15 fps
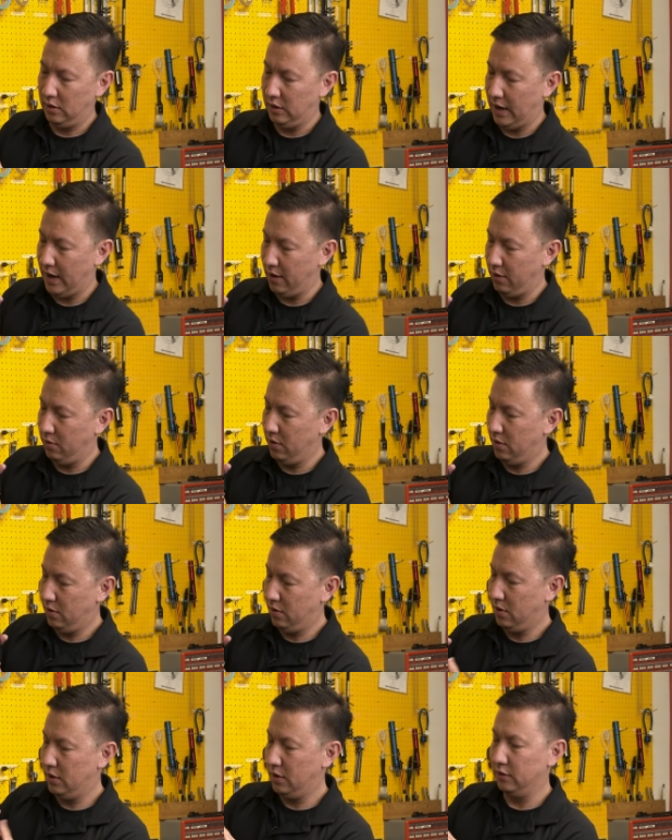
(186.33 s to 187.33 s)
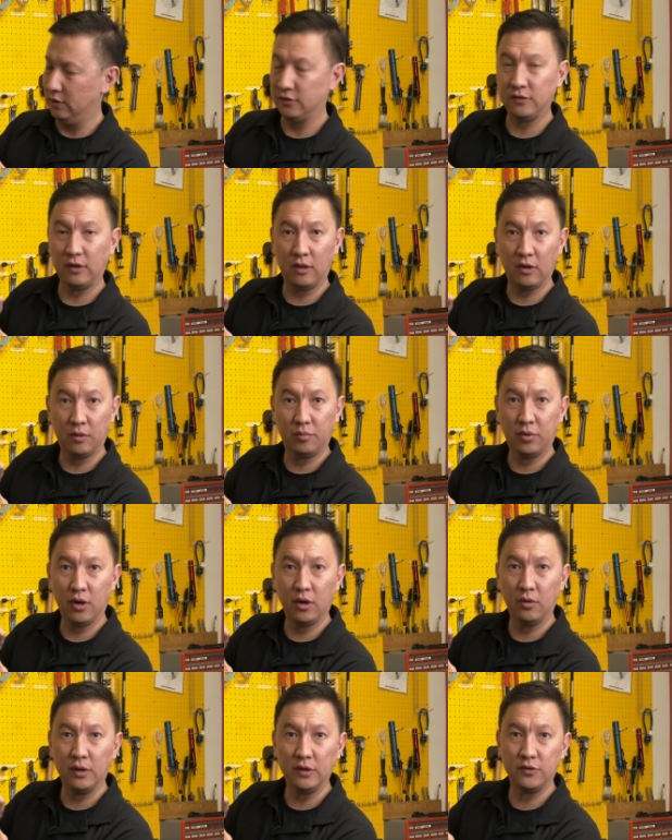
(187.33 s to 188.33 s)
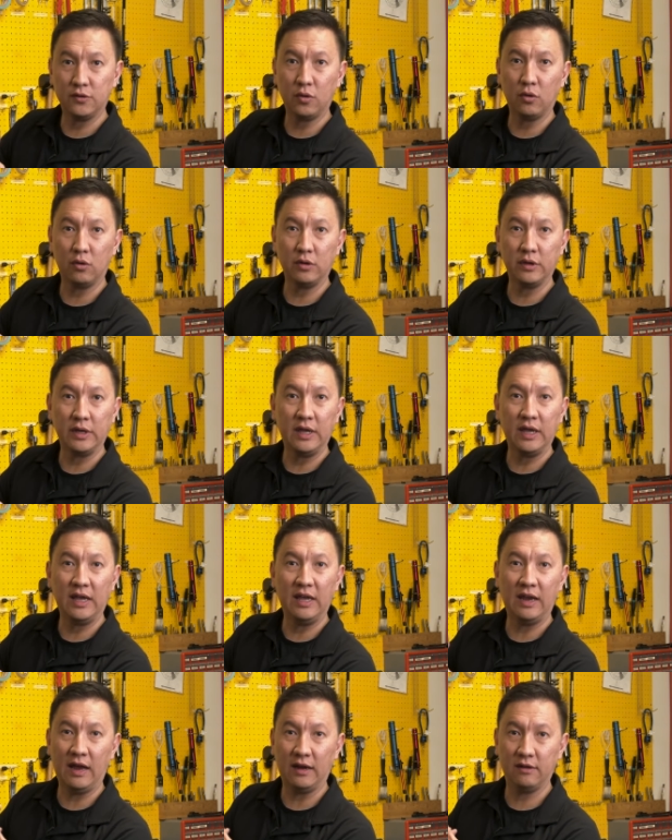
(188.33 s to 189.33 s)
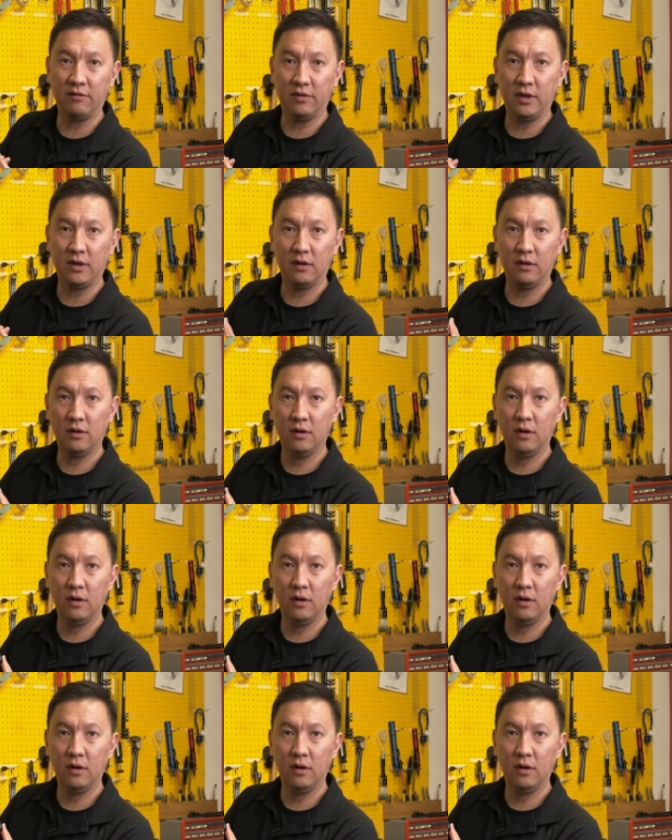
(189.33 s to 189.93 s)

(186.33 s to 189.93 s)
Now, the Stiletto Pro is totally inactivated.